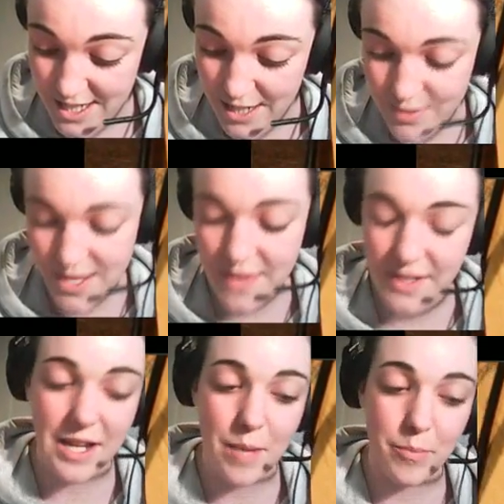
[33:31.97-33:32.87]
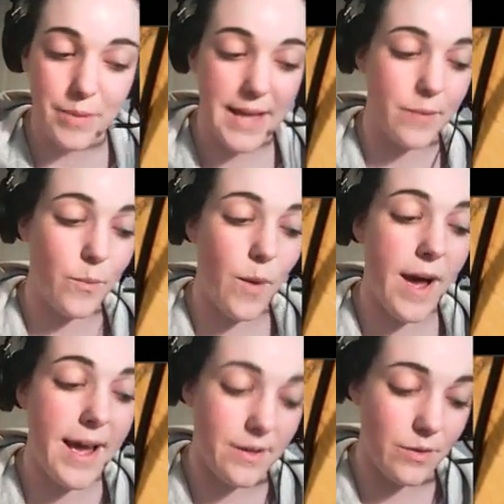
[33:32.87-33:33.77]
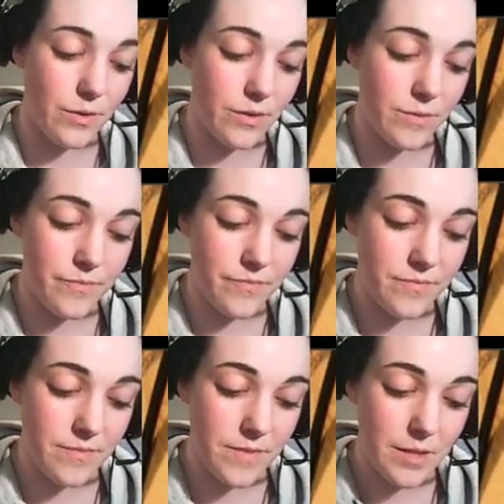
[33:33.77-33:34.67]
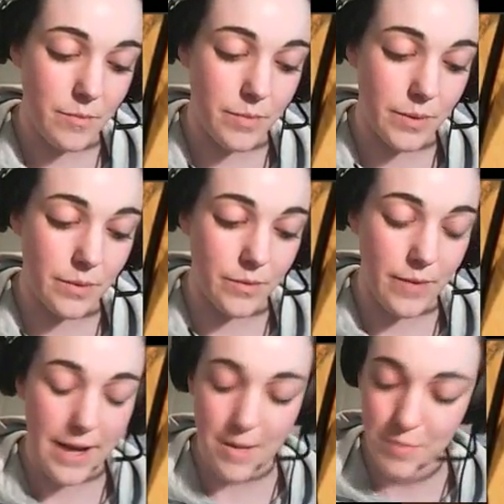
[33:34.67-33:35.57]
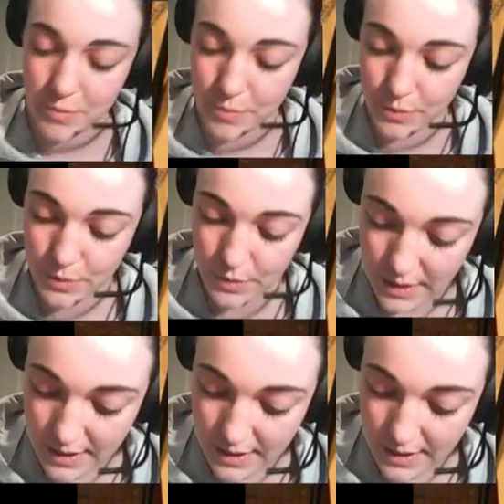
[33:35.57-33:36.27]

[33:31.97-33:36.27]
I was either going to get black and white or blue and white, but the blue,